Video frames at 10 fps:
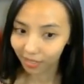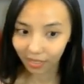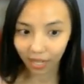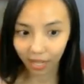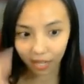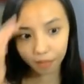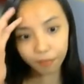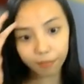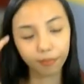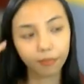to see the
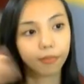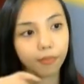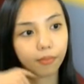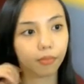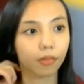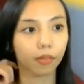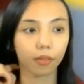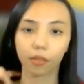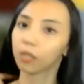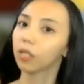strategy.
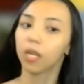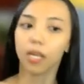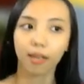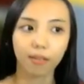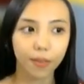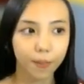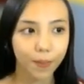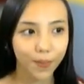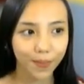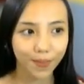Yes? That we need
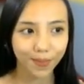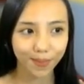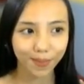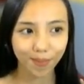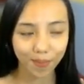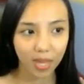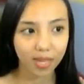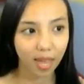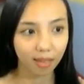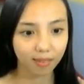to follow, yes?
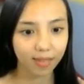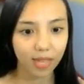Yes.